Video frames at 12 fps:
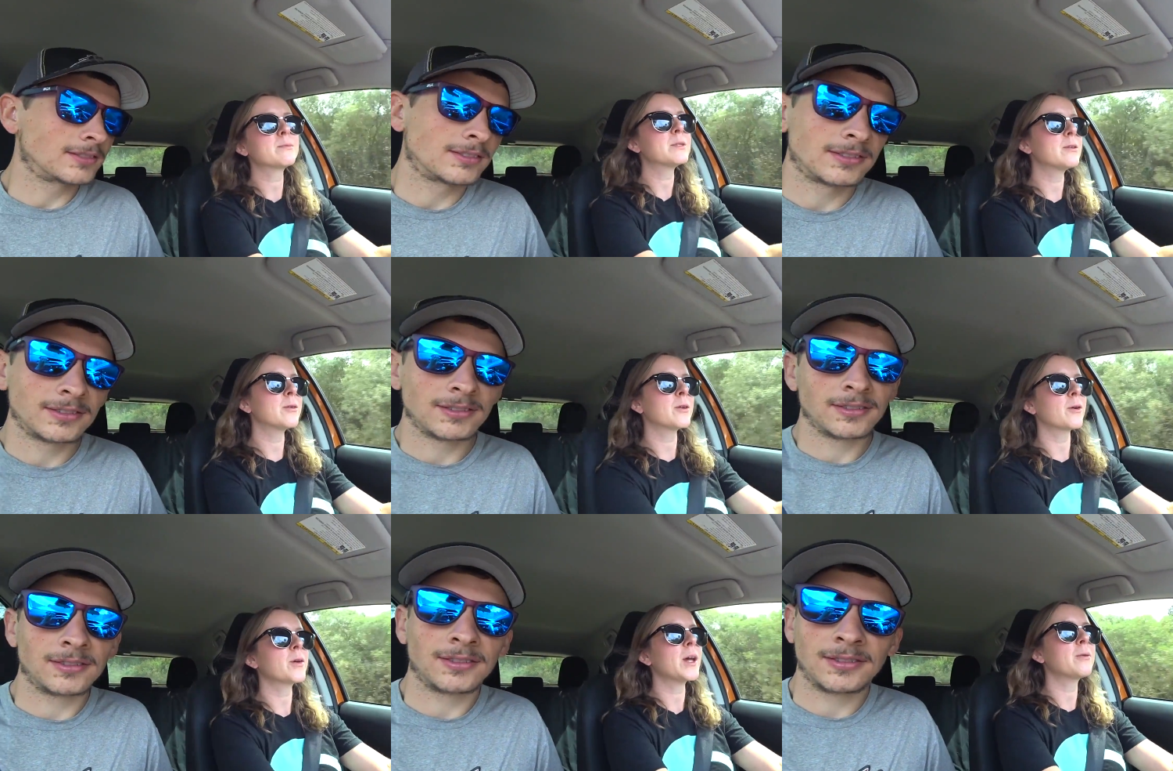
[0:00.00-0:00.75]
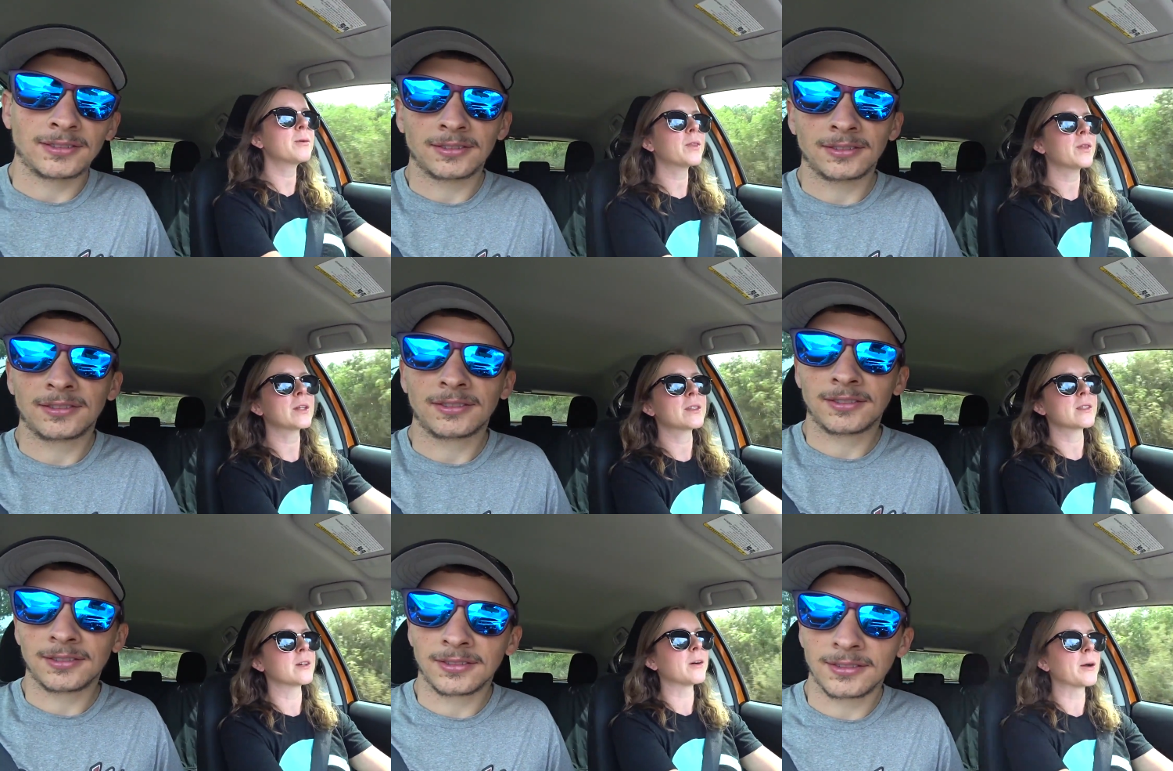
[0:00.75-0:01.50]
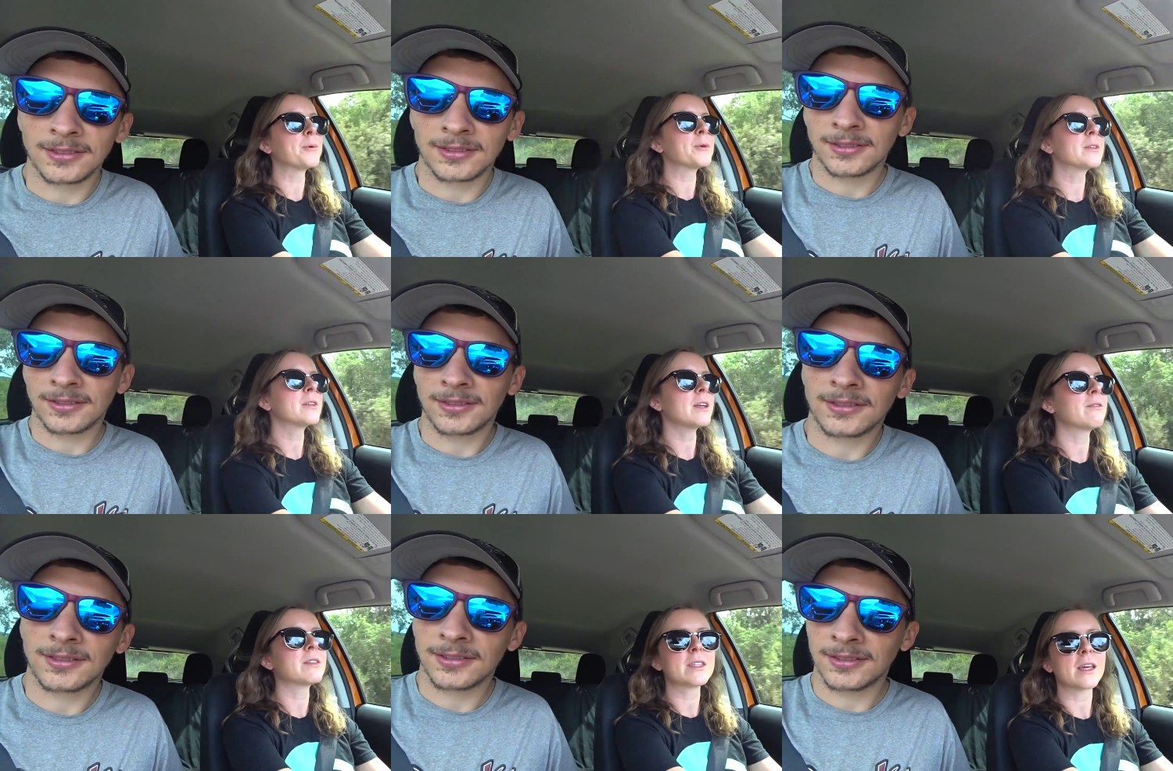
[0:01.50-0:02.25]
Speaker 1: to be doing okay with it, so I wouldn't
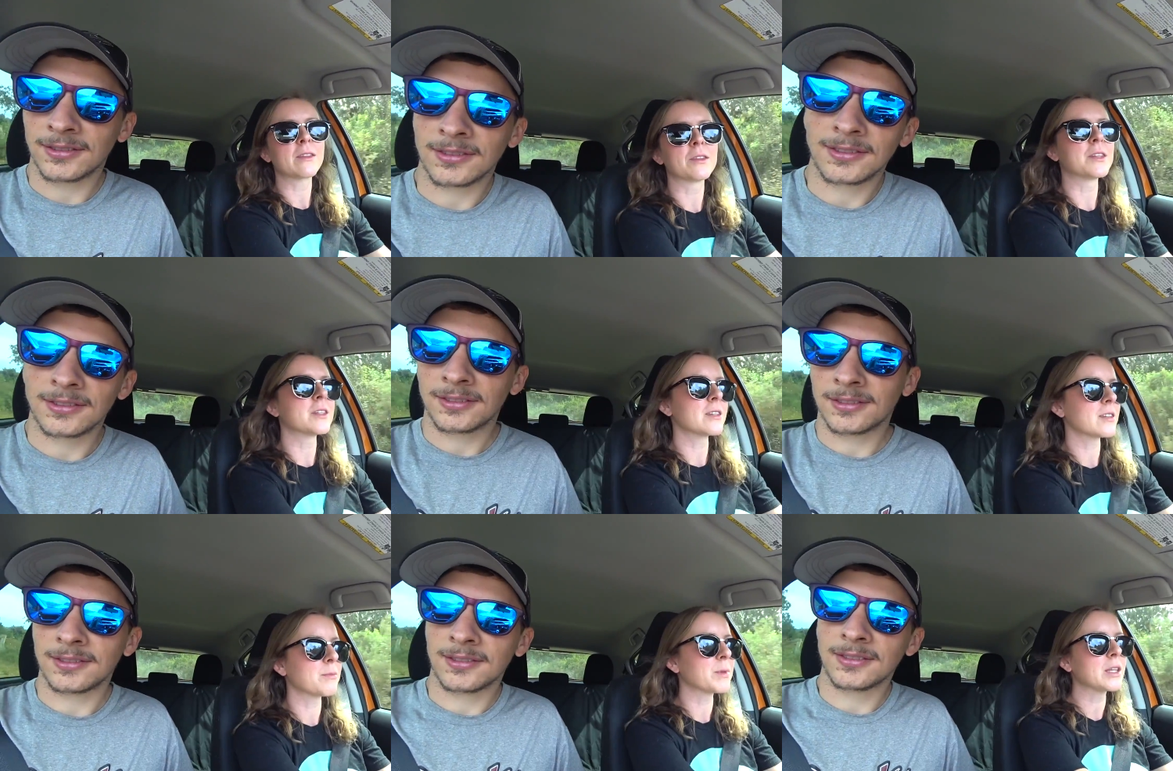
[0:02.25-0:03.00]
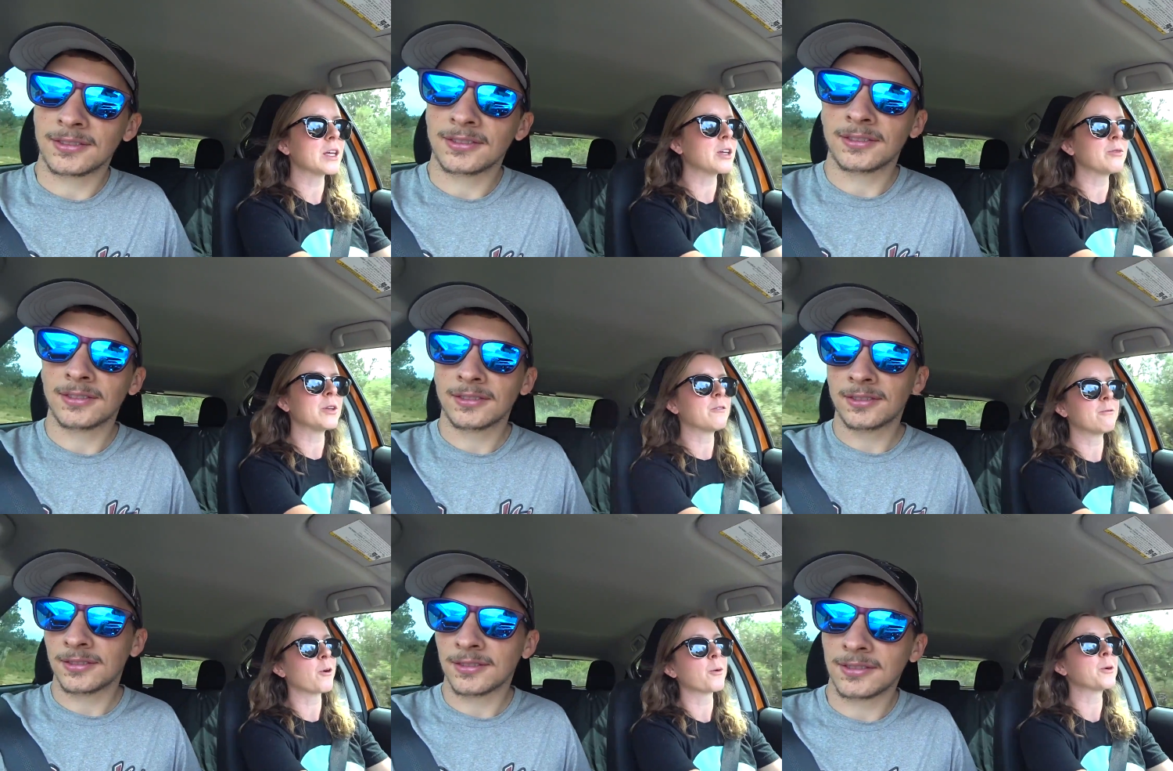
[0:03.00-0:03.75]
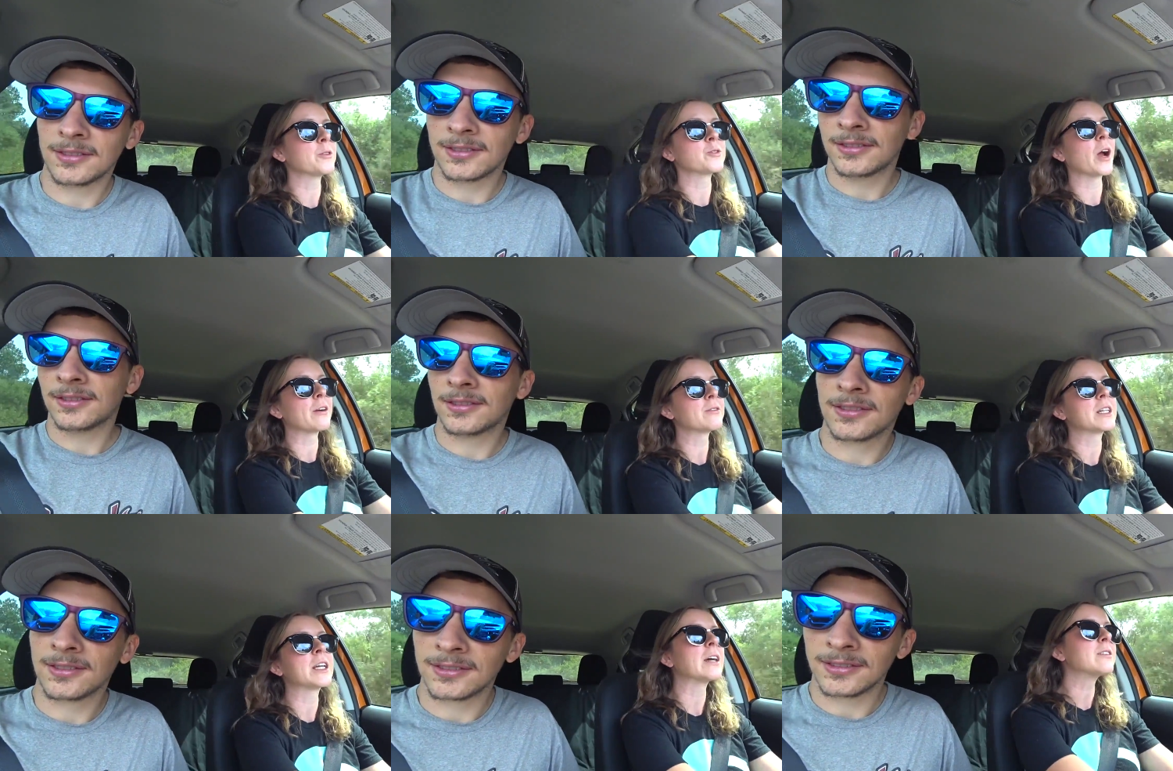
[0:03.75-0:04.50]
even say that this is something that you need four-wheel drive
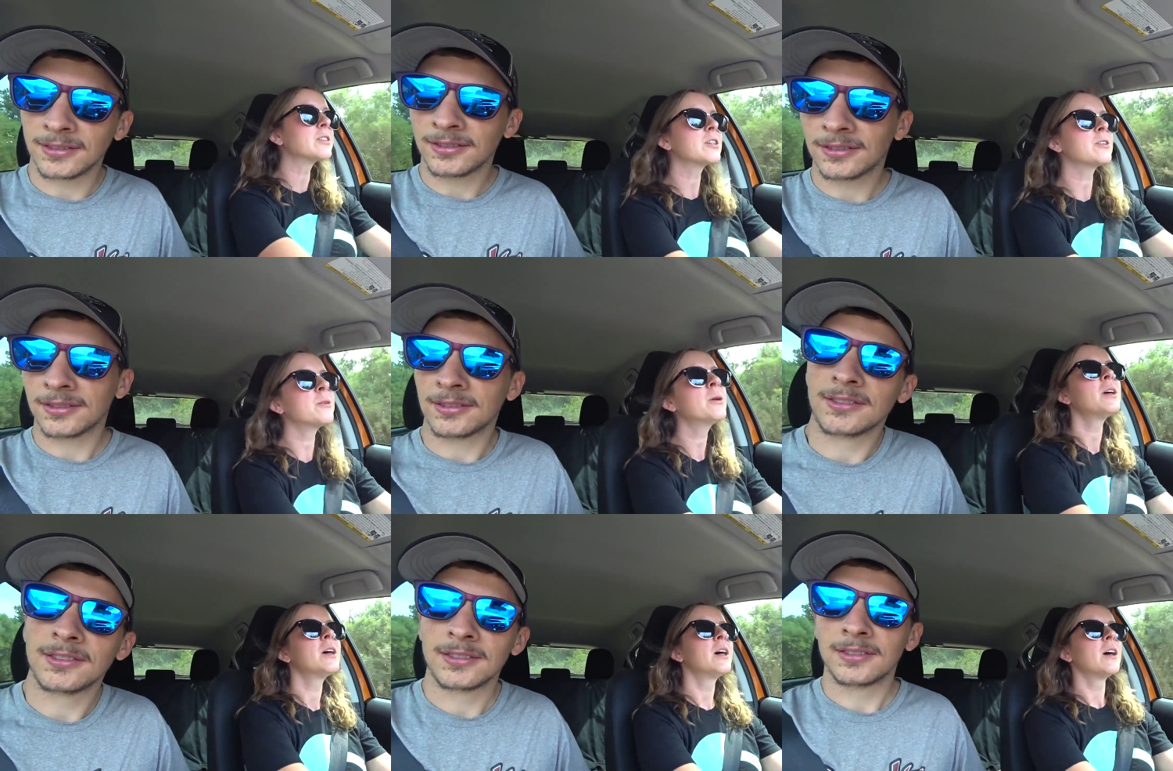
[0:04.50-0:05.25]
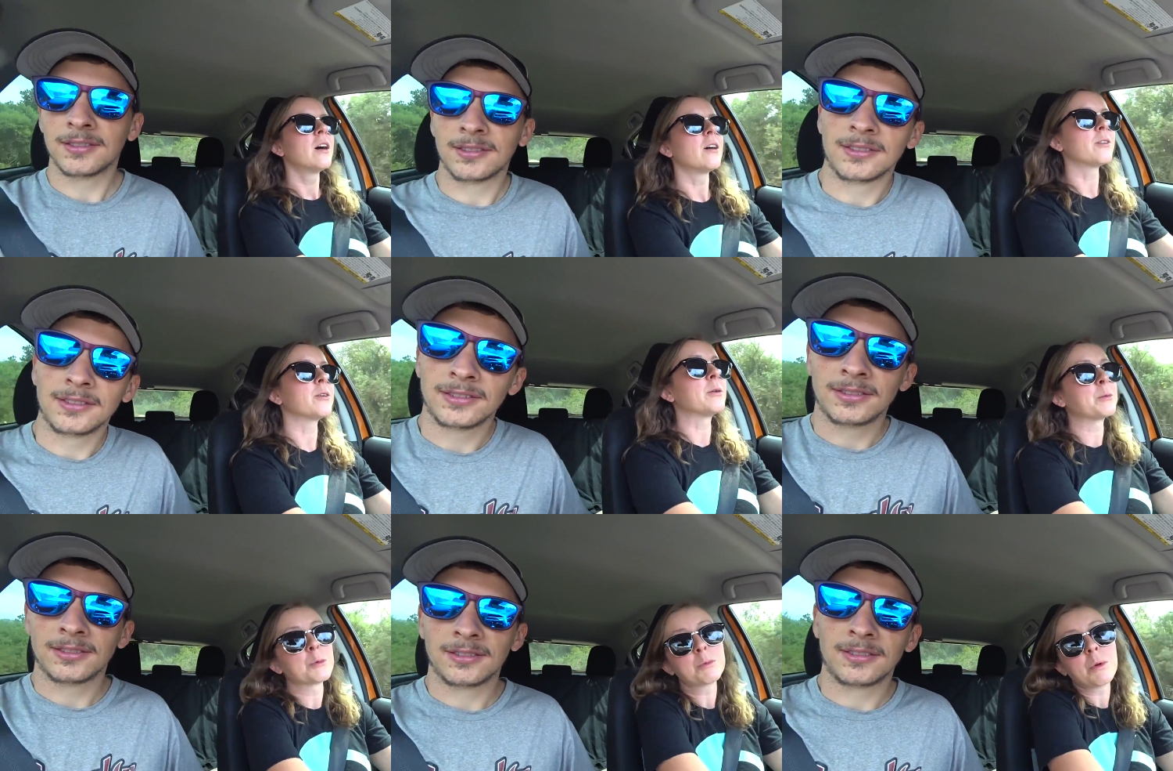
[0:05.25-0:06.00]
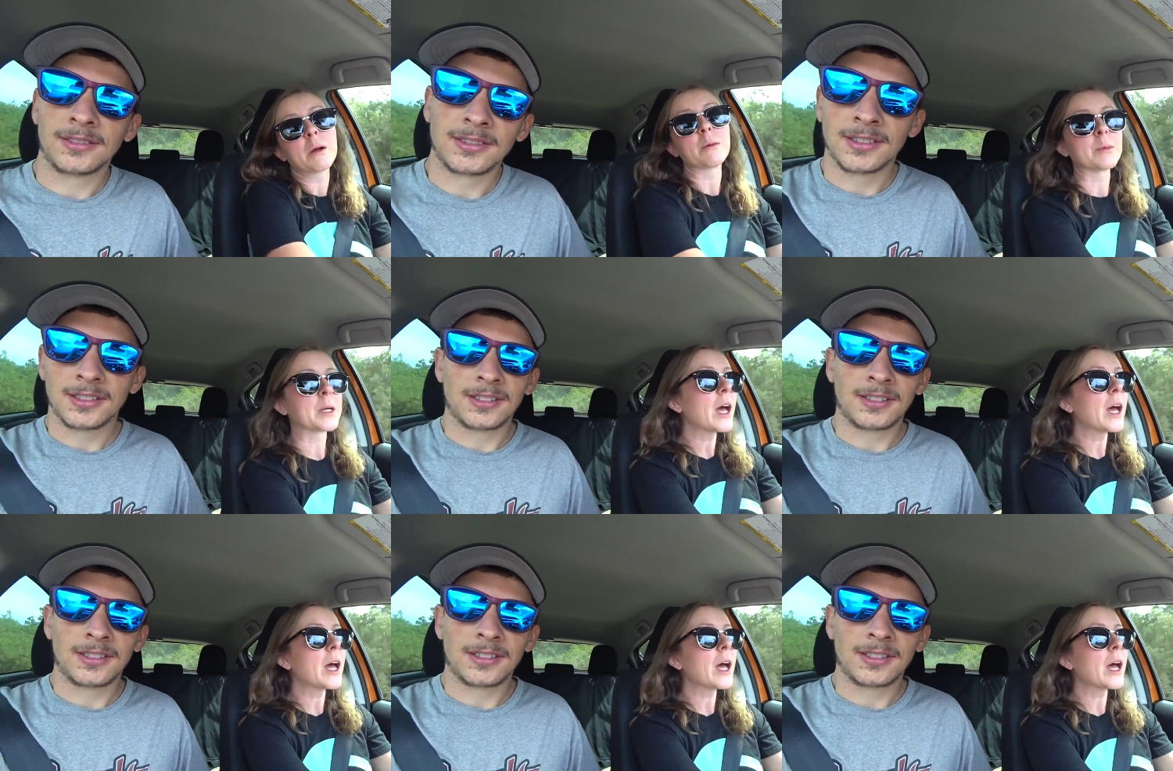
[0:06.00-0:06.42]
to get to, although it would probably